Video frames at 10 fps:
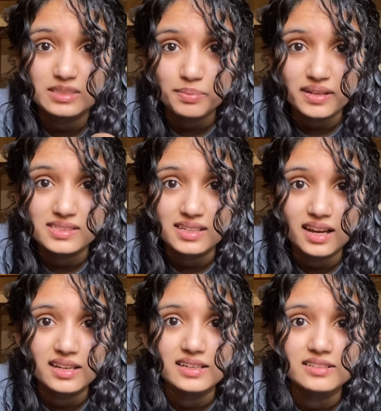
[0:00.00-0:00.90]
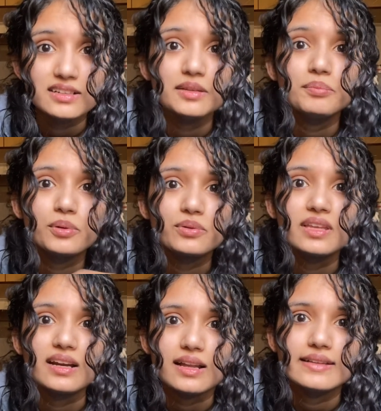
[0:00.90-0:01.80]
spicy. I literally puked the
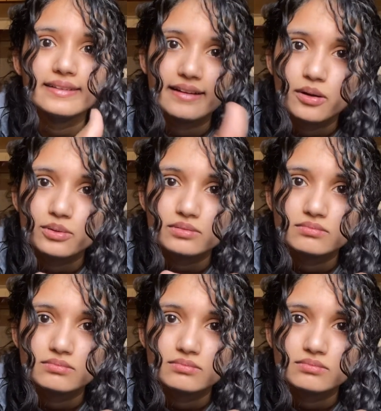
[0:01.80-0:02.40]
entire thing out.